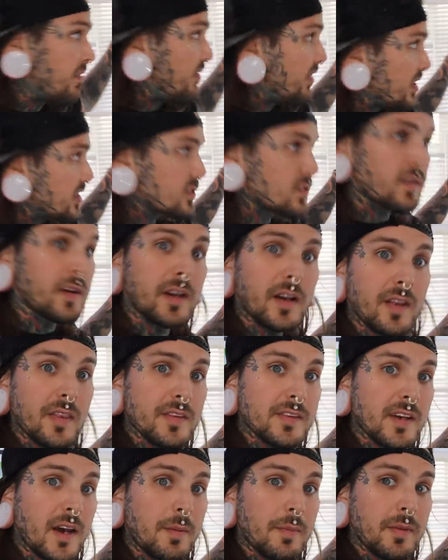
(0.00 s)
fits right on
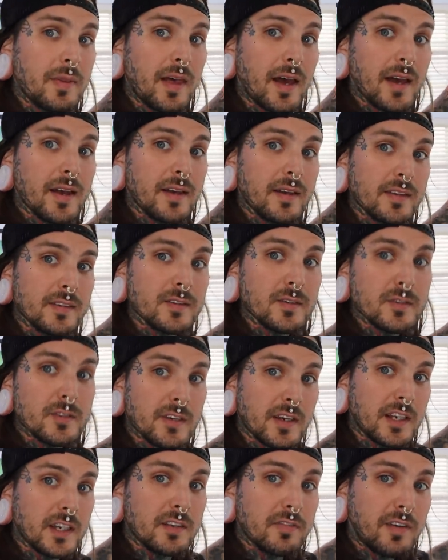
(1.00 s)
the top of that. So
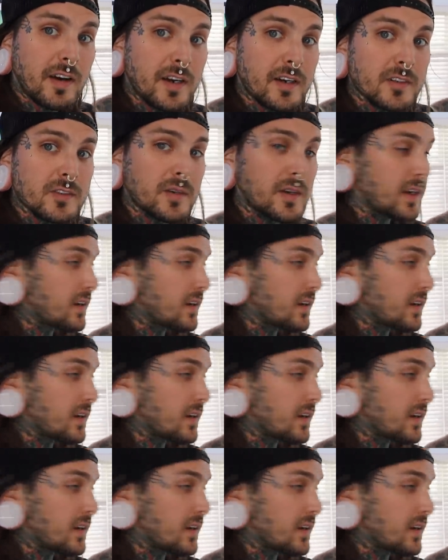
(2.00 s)
it's like a divider, so